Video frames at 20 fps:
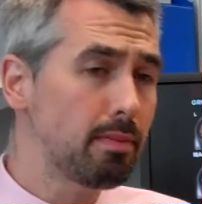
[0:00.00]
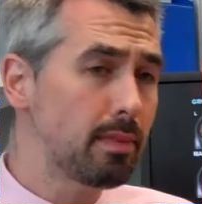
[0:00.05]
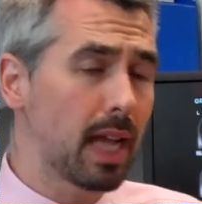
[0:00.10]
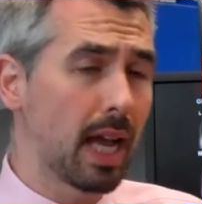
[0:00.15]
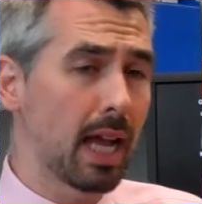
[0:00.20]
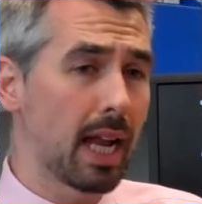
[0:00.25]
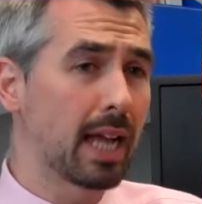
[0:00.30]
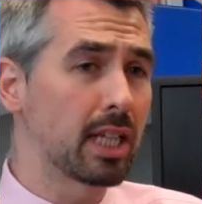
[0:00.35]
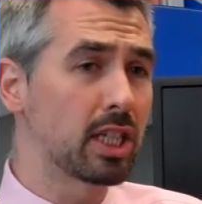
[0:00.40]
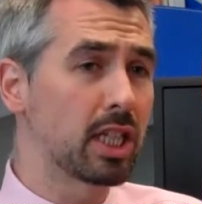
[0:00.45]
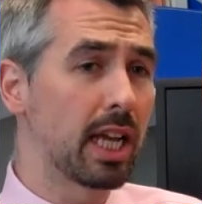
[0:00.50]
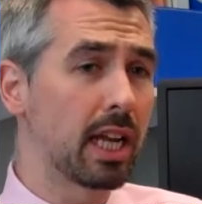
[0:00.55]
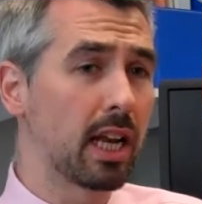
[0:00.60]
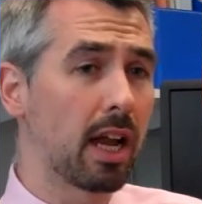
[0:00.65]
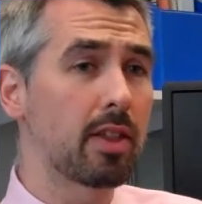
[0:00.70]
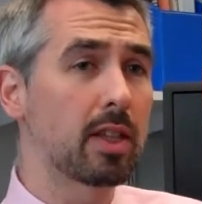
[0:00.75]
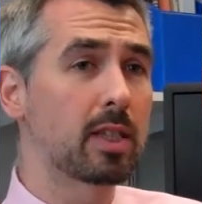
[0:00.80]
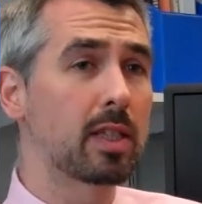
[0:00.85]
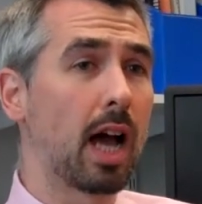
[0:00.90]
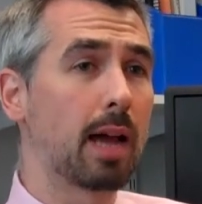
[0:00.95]
and actually in
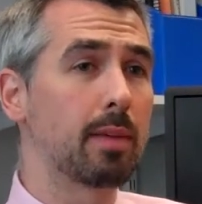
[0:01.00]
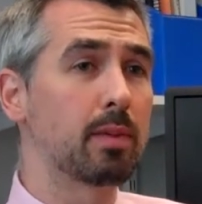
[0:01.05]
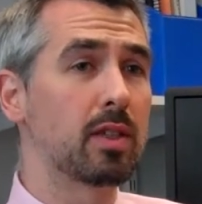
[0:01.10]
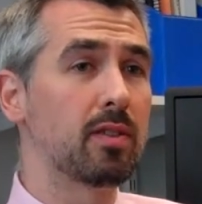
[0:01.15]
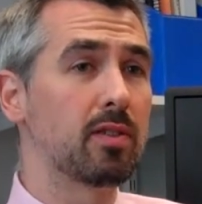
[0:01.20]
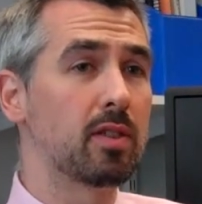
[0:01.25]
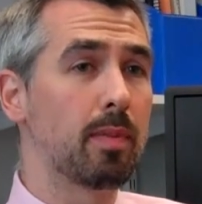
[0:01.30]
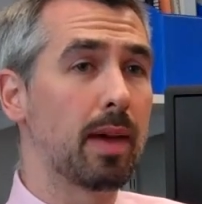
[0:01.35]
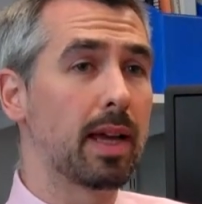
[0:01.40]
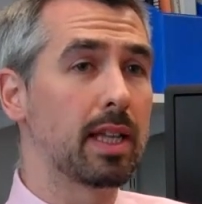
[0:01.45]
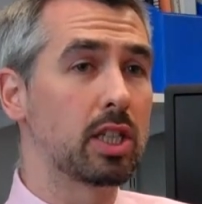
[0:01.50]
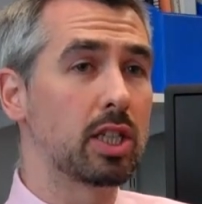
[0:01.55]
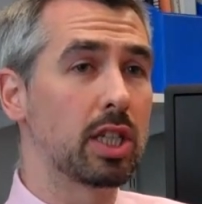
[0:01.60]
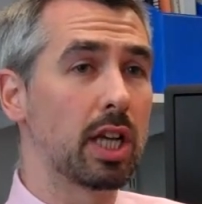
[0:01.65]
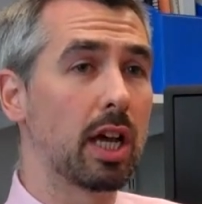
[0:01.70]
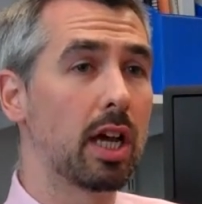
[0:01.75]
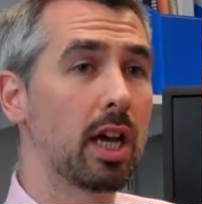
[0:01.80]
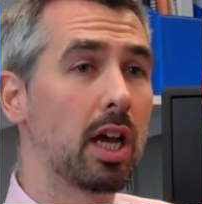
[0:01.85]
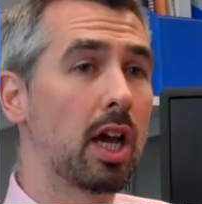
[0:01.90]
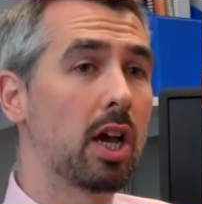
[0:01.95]
other types of
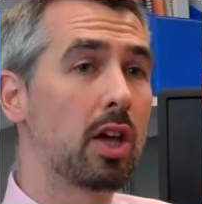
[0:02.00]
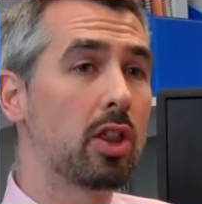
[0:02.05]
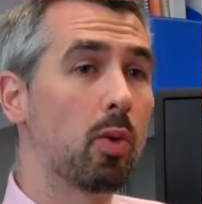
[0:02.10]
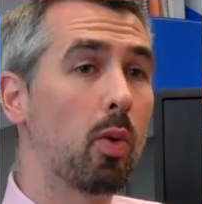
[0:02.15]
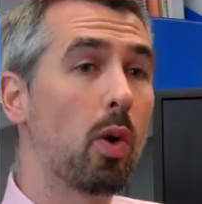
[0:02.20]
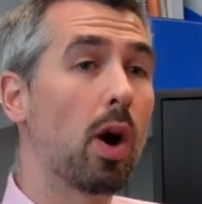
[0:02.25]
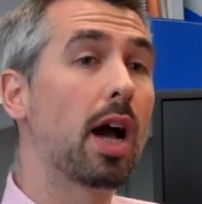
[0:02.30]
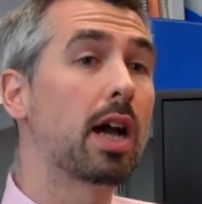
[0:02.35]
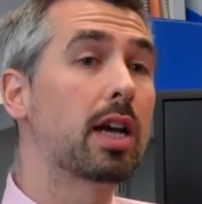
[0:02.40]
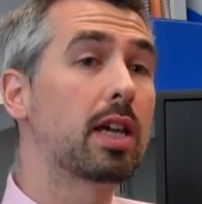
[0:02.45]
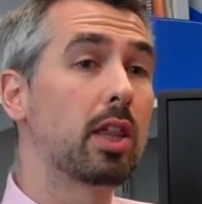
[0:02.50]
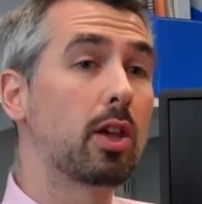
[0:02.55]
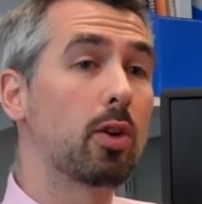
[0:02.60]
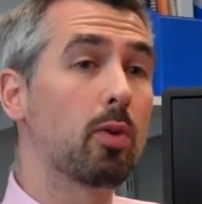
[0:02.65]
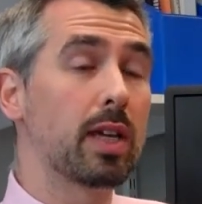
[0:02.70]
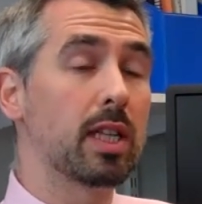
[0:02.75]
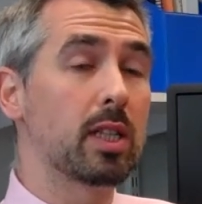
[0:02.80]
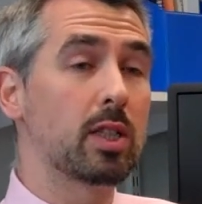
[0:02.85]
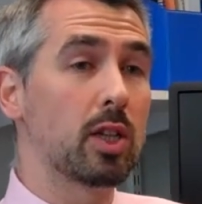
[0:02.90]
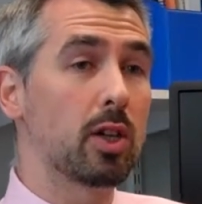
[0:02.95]
dementia, the work that
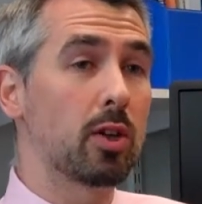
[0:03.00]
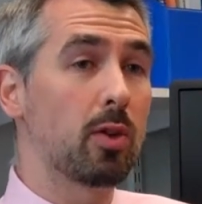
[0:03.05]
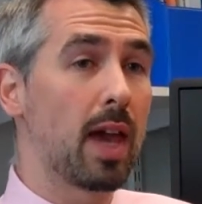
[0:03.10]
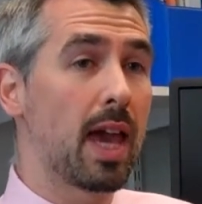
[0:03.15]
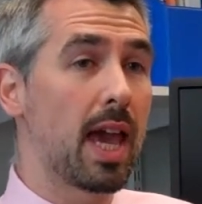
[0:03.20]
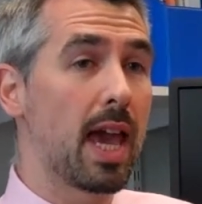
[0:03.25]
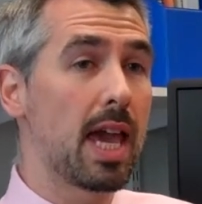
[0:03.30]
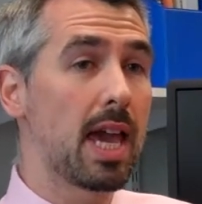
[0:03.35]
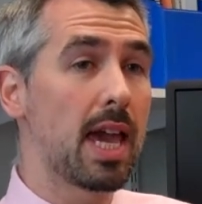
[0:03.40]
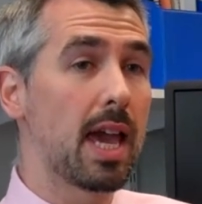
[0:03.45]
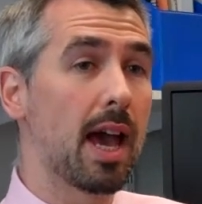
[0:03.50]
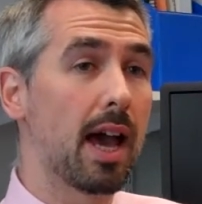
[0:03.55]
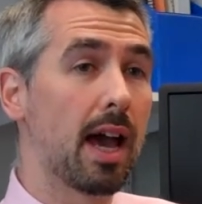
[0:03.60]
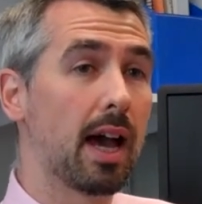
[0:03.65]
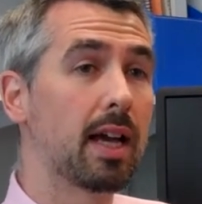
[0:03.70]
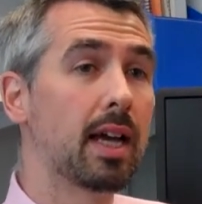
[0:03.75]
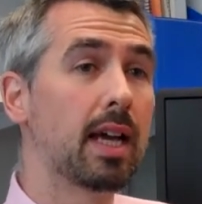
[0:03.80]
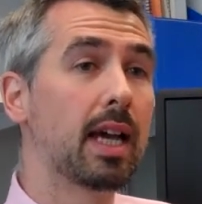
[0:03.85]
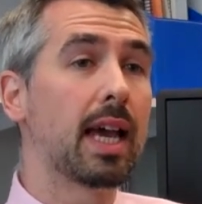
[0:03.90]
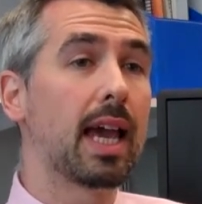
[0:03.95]
we do
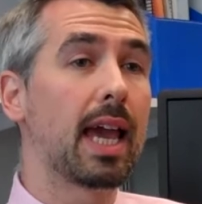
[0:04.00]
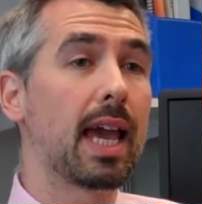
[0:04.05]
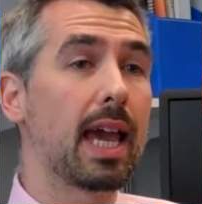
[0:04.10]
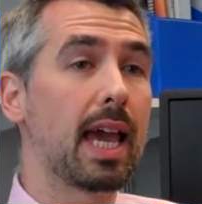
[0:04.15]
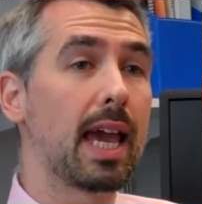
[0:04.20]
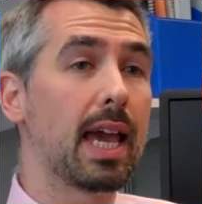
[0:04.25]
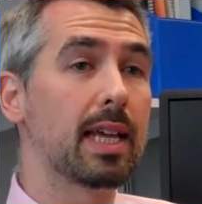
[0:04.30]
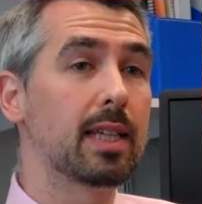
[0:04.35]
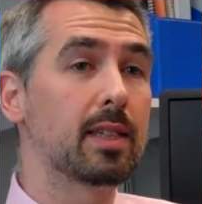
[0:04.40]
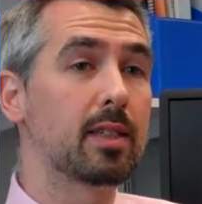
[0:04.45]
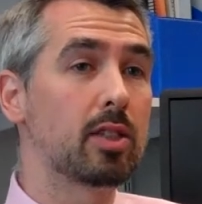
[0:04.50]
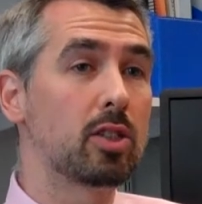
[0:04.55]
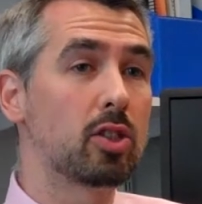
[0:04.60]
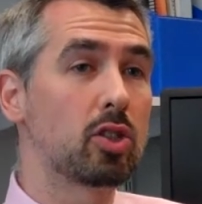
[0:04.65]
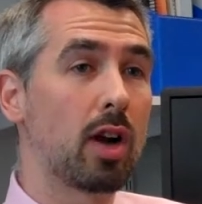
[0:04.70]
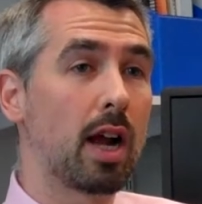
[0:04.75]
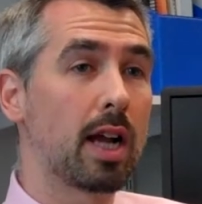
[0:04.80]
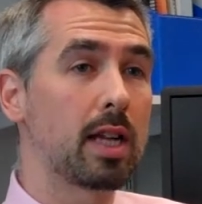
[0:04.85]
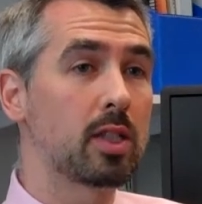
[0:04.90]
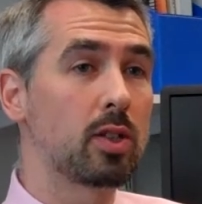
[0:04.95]
here is
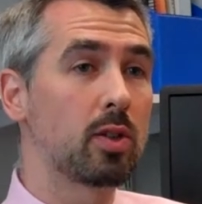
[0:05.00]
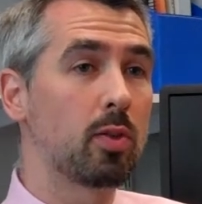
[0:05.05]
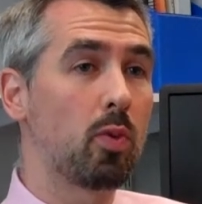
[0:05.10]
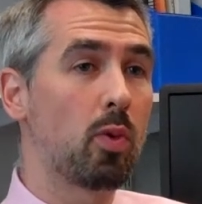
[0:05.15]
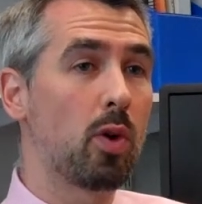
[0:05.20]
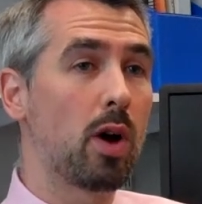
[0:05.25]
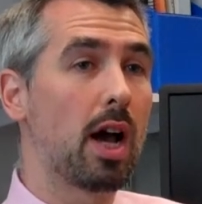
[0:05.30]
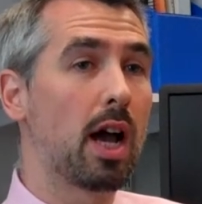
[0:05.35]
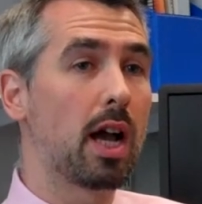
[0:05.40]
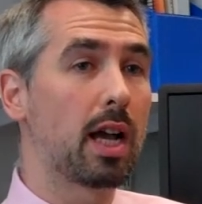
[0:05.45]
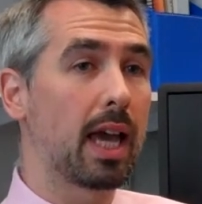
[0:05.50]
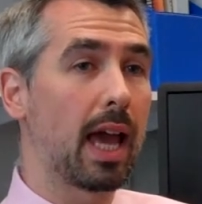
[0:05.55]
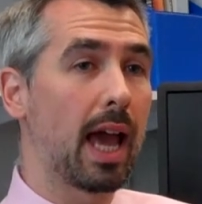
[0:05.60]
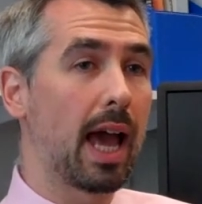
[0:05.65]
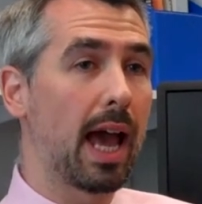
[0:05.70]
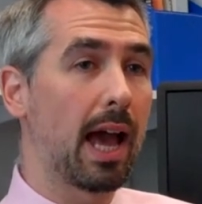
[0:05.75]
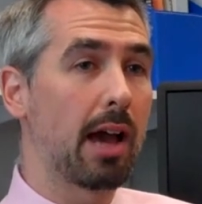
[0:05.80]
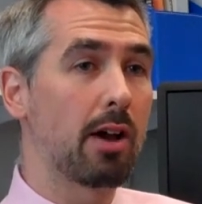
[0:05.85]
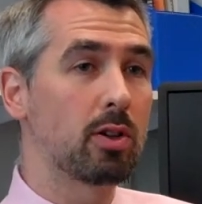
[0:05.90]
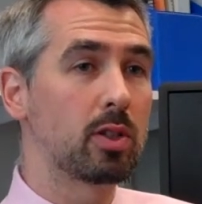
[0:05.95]
trying to work
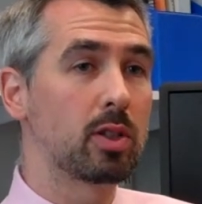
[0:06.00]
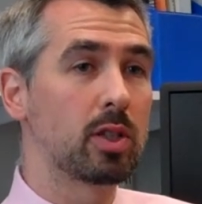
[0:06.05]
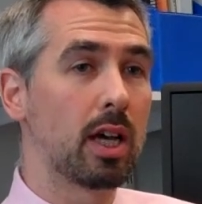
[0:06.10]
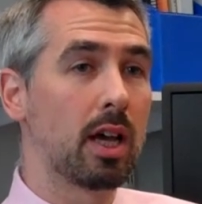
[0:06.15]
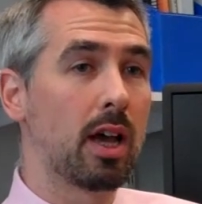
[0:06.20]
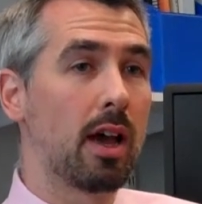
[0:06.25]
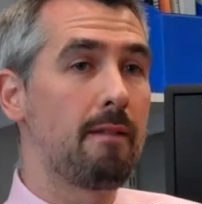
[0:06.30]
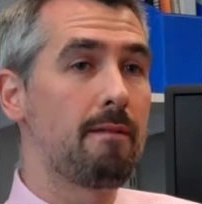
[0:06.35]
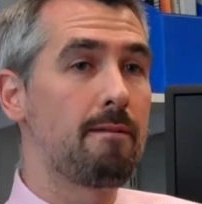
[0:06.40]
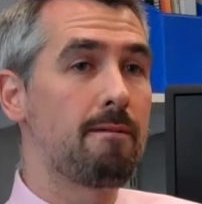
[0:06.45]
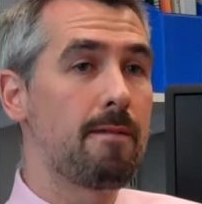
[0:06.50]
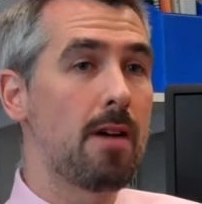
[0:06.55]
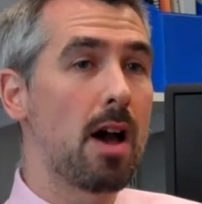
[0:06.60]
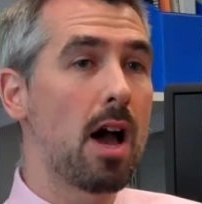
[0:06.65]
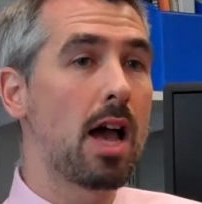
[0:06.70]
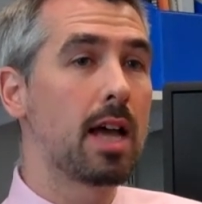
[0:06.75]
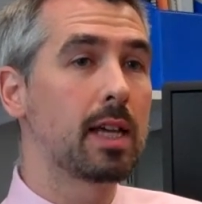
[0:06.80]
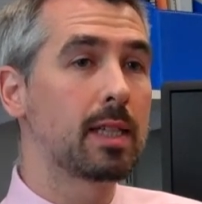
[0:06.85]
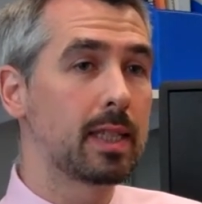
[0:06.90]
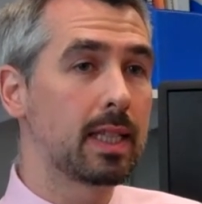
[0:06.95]
out,
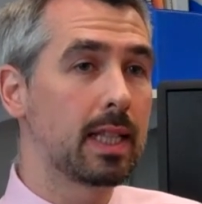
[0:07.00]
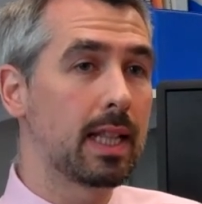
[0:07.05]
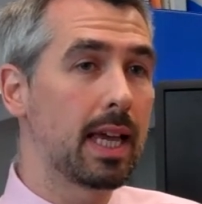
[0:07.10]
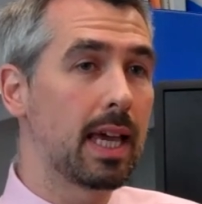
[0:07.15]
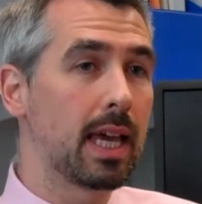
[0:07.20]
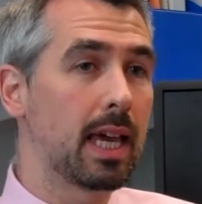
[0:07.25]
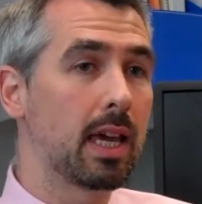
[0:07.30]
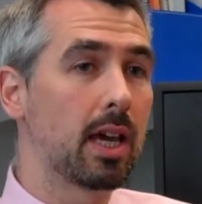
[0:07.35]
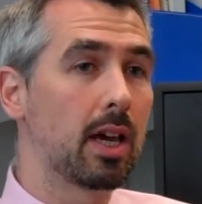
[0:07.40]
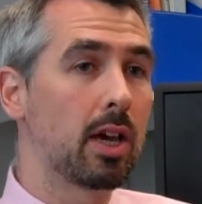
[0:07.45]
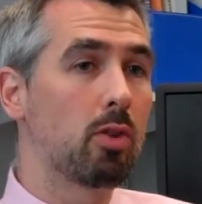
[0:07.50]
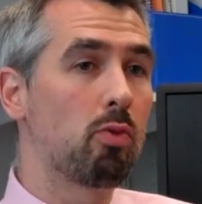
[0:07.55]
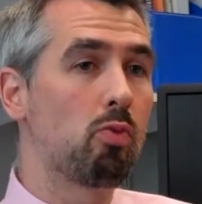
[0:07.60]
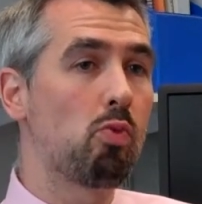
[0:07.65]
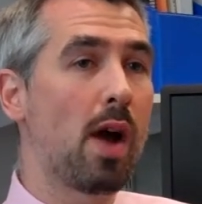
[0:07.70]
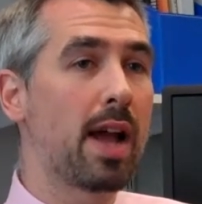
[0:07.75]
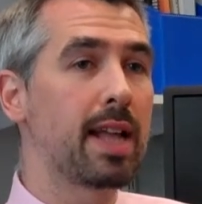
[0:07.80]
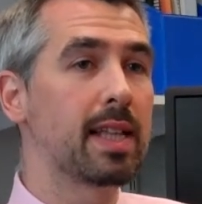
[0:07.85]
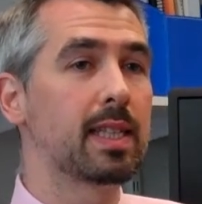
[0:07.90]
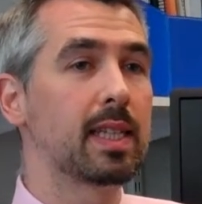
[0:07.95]
firstly,
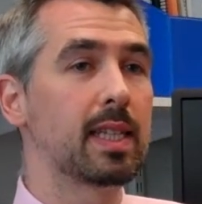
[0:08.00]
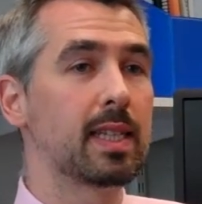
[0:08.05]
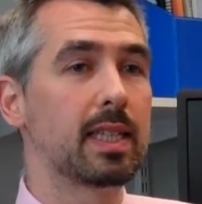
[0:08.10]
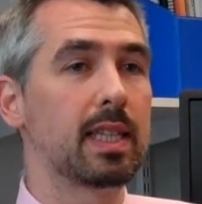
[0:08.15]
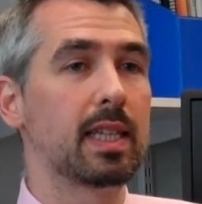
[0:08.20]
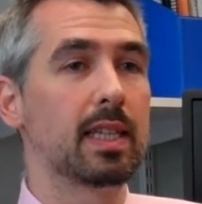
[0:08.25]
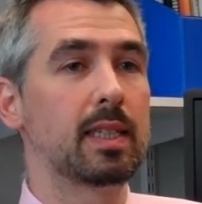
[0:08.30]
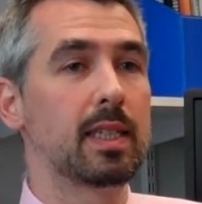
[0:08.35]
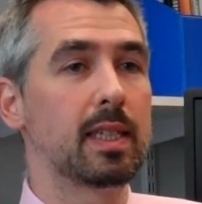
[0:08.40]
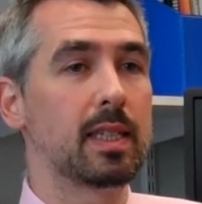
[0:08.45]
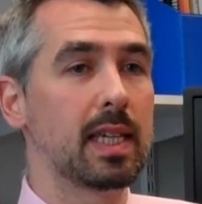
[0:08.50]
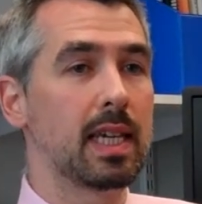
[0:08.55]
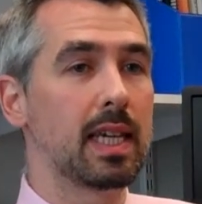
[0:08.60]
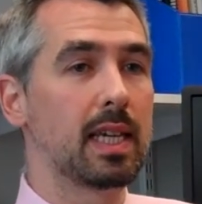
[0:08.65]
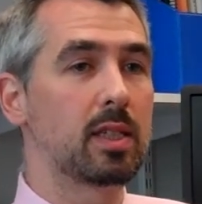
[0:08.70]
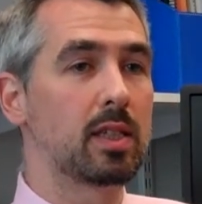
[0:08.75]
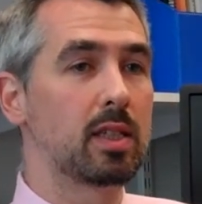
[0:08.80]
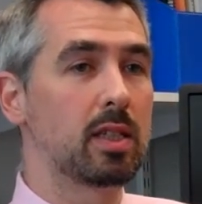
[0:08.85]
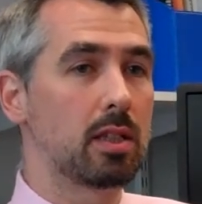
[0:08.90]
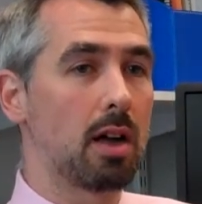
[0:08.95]
when does the
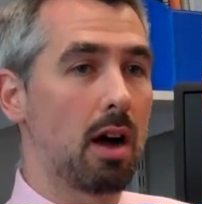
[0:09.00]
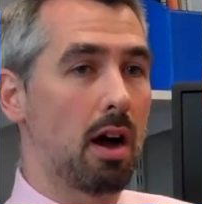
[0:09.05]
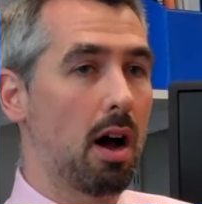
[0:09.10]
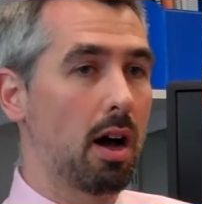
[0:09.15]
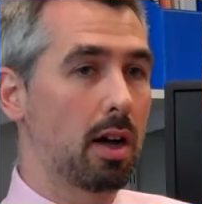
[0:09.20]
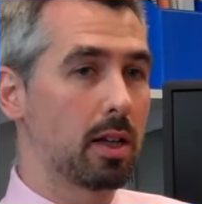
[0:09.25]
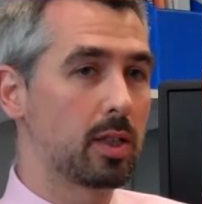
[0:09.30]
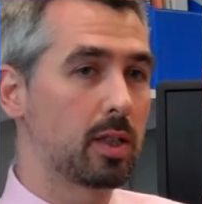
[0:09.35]
disease start?